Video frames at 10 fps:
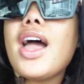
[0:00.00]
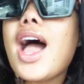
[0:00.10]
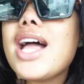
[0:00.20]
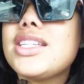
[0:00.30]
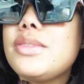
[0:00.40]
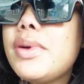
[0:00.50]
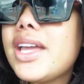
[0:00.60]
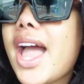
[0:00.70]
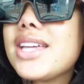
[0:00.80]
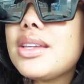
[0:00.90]
I just
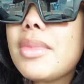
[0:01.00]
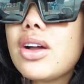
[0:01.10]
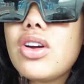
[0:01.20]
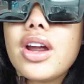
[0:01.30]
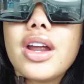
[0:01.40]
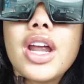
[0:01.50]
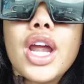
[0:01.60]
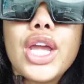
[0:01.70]
put gas in my car.